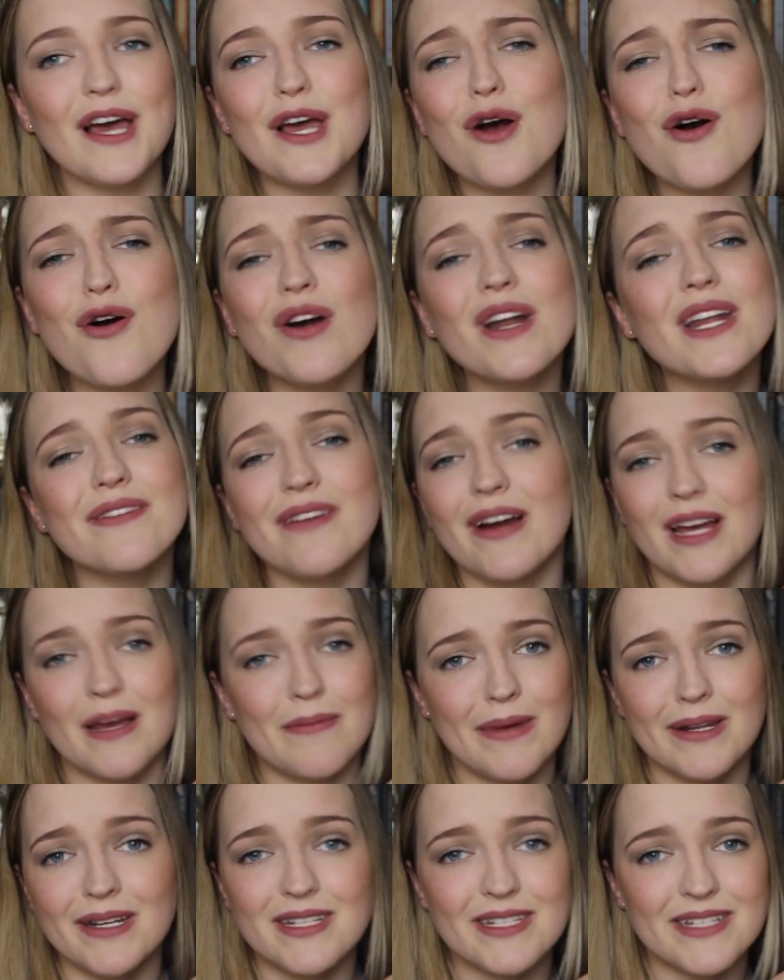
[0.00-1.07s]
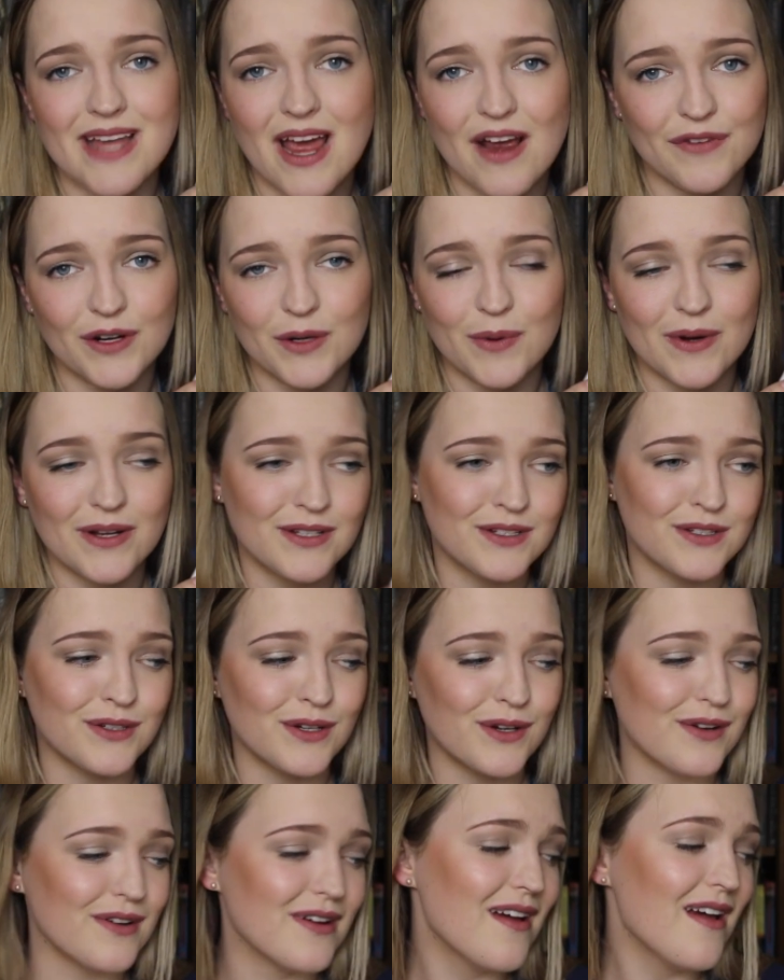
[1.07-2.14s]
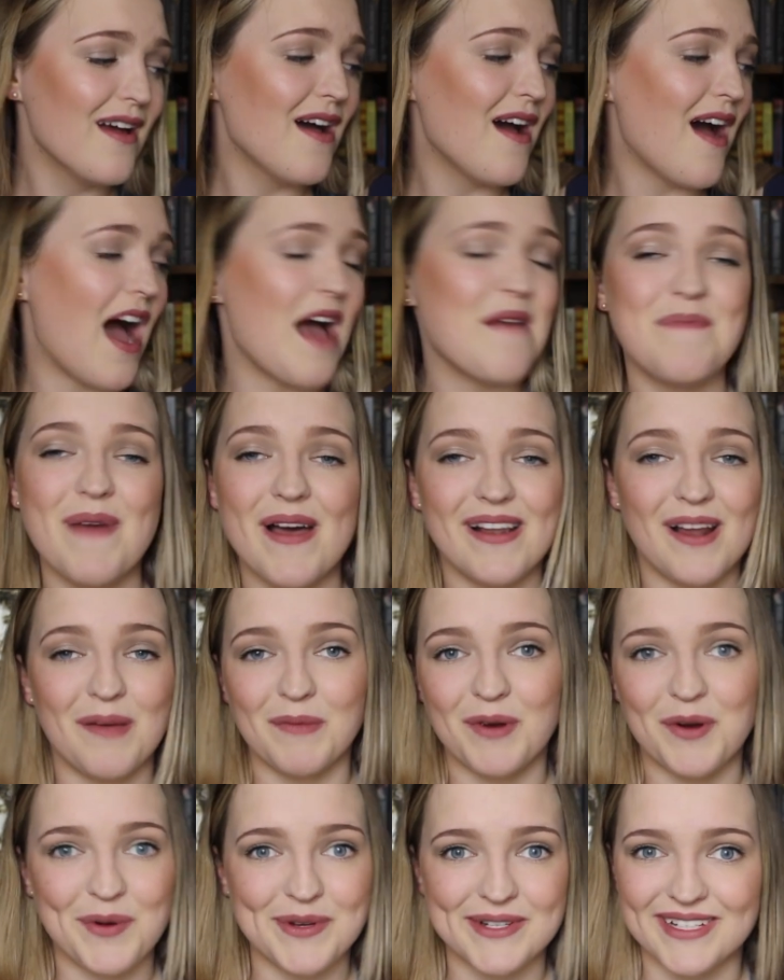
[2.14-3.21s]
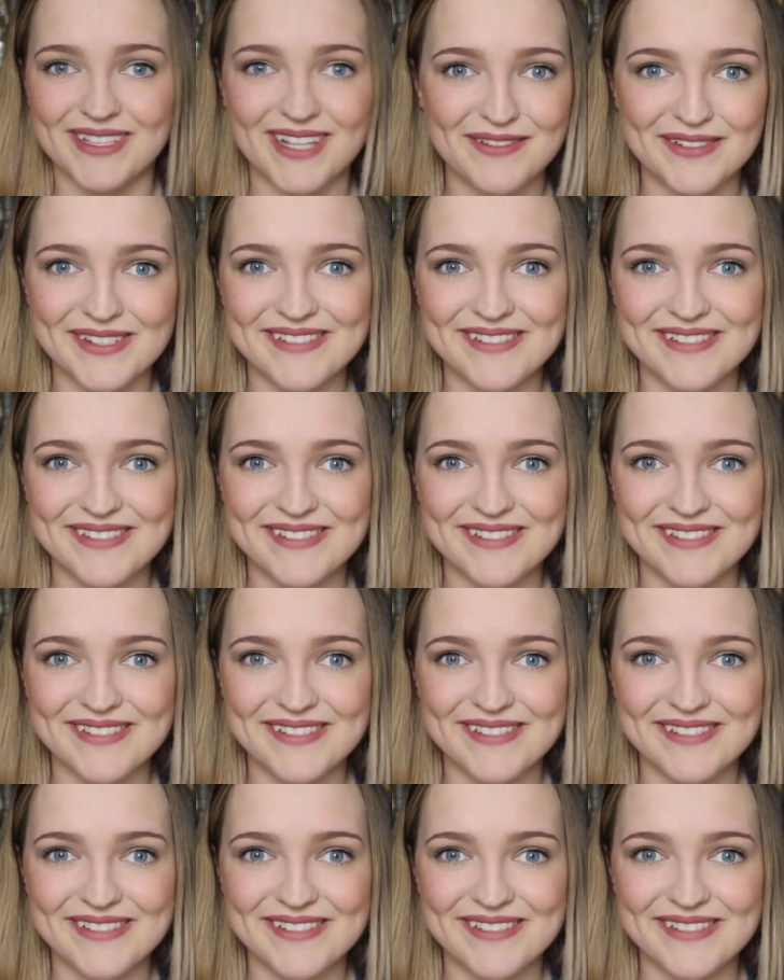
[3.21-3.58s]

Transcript: I already recommend it to everyone, so I bet I'm going to love